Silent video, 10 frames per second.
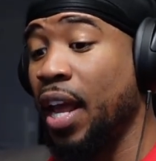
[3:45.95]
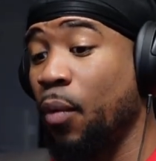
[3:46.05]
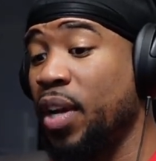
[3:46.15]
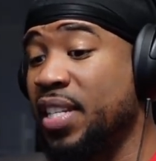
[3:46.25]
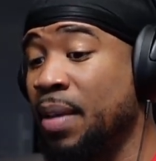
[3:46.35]
Like,
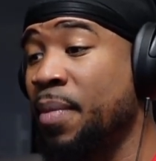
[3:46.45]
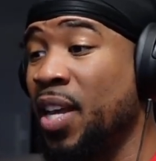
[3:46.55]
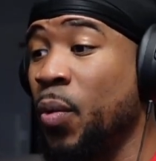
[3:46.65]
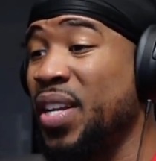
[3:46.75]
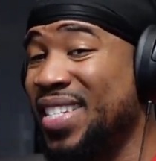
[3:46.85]
what does he
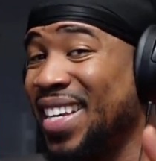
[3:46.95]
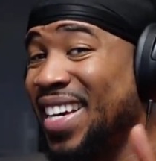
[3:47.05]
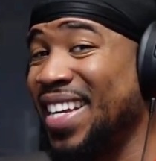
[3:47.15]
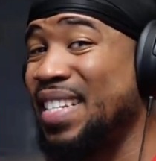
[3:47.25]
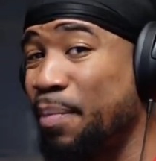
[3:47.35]
mean when he's
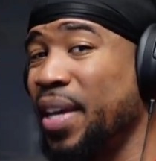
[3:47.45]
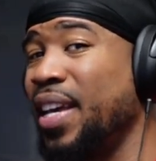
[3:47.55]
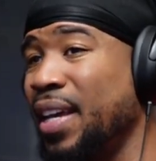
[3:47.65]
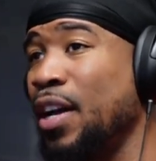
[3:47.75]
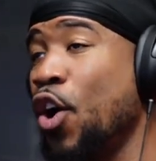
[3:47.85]
saying it's
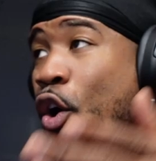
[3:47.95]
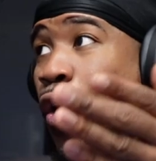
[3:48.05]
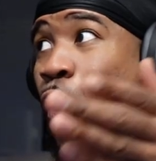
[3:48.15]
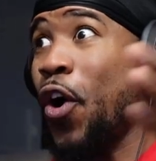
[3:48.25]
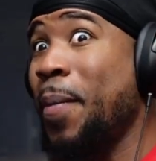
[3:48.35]
big?
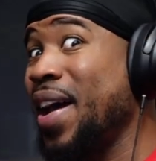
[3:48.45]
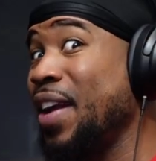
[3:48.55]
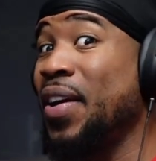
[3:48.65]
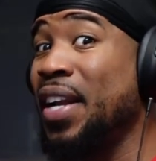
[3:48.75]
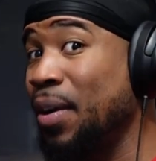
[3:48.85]
Or am I
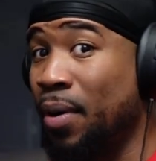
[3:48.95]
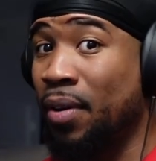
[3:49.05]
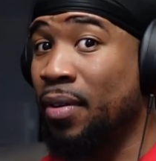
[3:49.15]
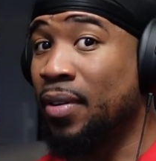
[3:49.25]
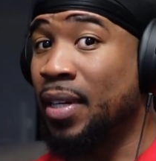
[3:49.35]
hearing that
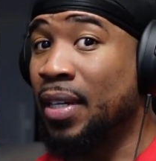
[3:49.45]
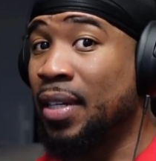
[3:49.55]
wrong?